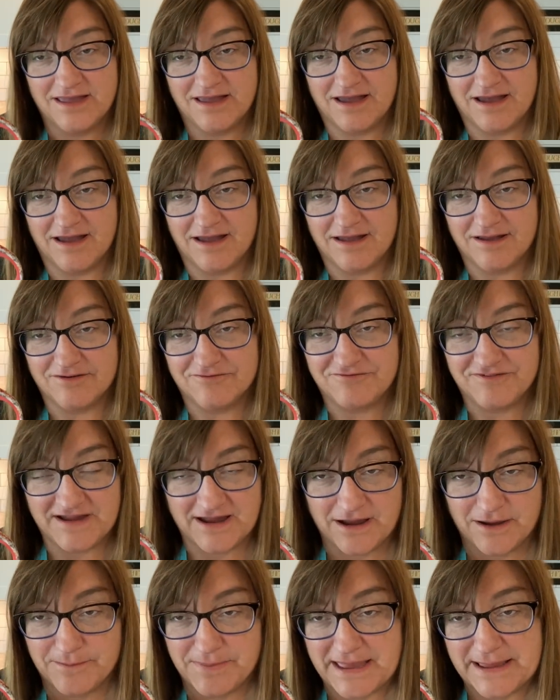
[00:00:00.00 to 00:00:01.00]
uh,
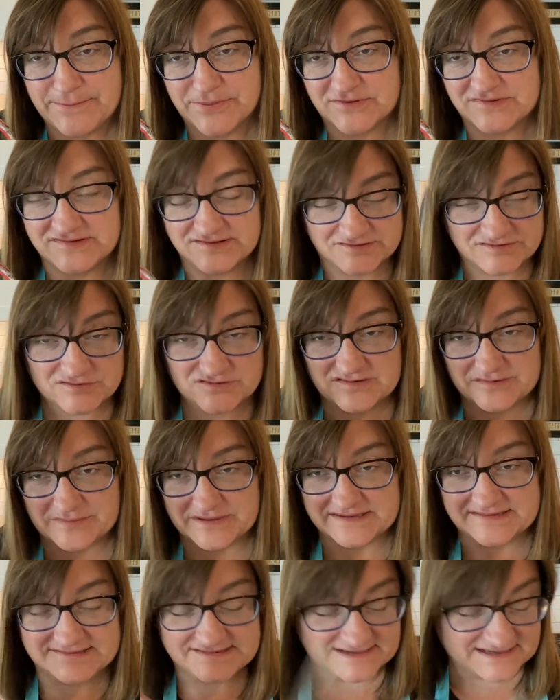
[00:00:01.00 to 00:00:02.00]
uh, paper scissors and
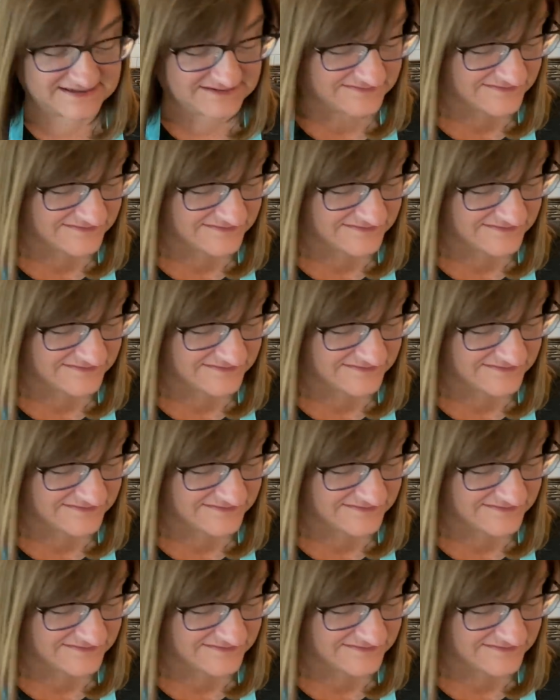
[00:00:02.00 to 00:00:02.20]
my sticky